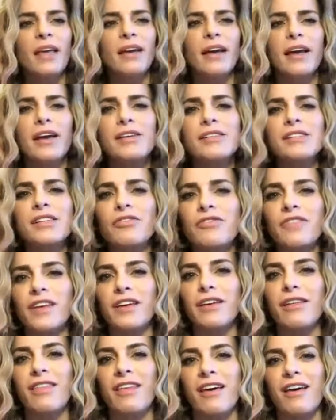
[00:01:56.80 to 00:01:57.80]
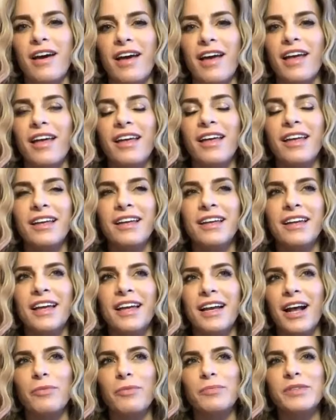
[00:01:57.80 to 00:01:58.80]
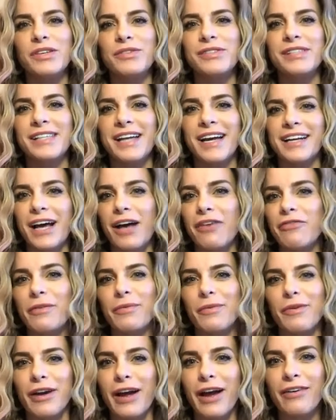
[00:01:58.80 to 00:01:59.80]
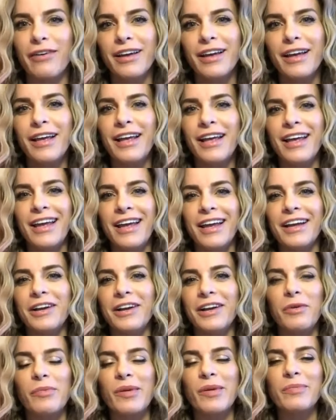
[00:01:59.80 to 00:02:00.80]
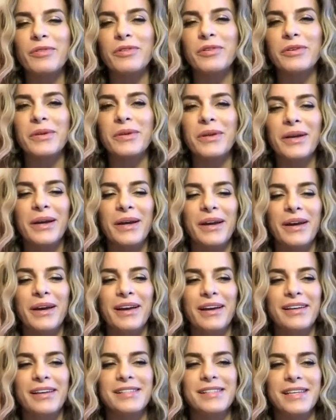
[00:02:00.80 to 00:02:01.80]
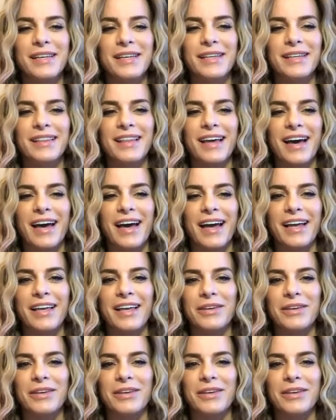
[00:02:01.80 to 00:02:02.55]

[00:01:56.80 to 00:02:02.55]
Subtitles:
I also feel that it helps you stand out from the crowd. You know, when people see that